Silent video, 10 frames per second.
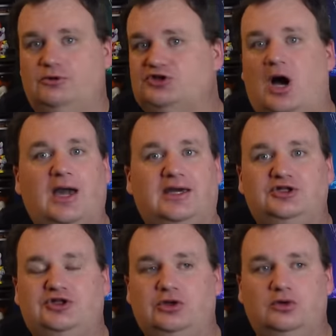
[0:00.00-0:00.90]
was talking
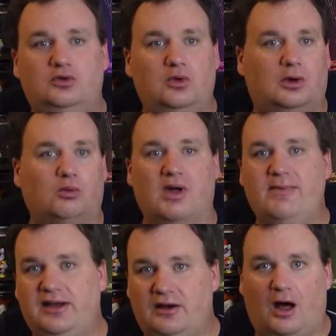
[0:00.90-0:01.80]
to
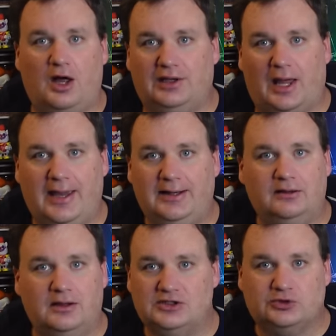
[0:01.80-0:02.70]
women
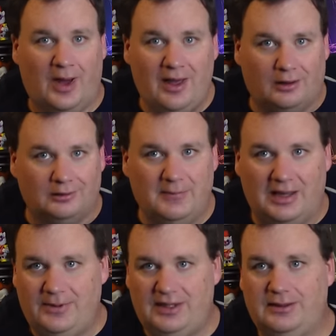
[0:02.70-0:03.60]
online as well.
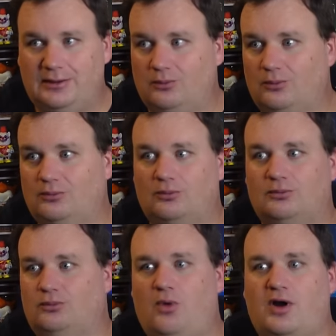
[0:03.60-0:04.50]
Maybe
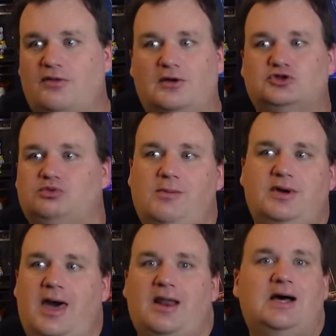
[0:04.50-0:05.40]
one of those
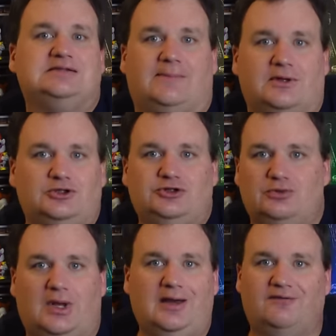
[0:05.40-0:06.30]
women had a husband
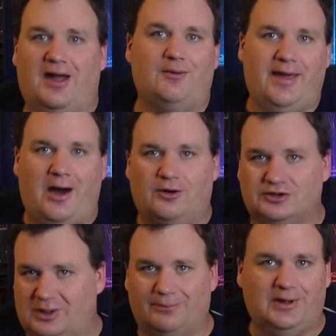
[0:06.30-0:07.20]
who, like, found out or
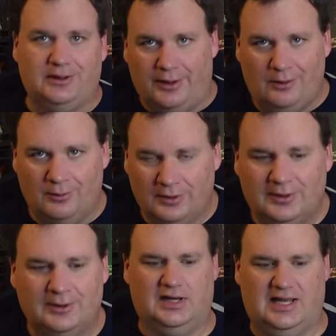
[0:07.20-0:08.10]
something, you know?
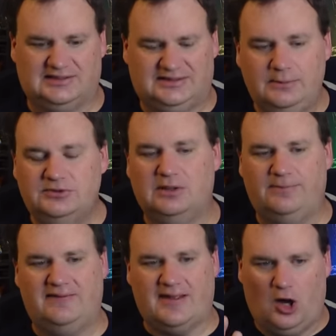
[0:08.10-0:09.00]
It seems to
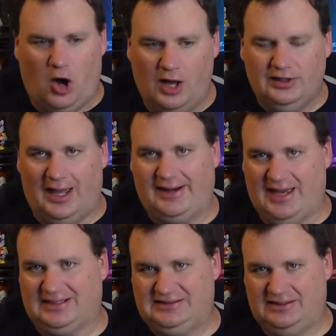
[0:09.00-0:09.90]
be that online
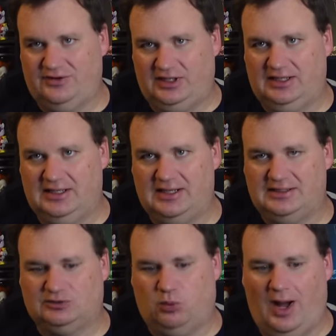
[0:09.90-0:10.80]
activity
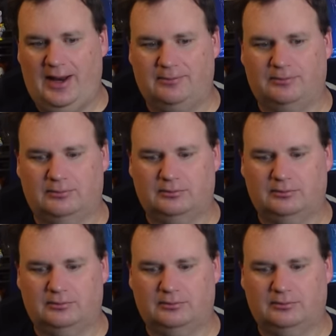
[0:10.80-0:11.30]
is what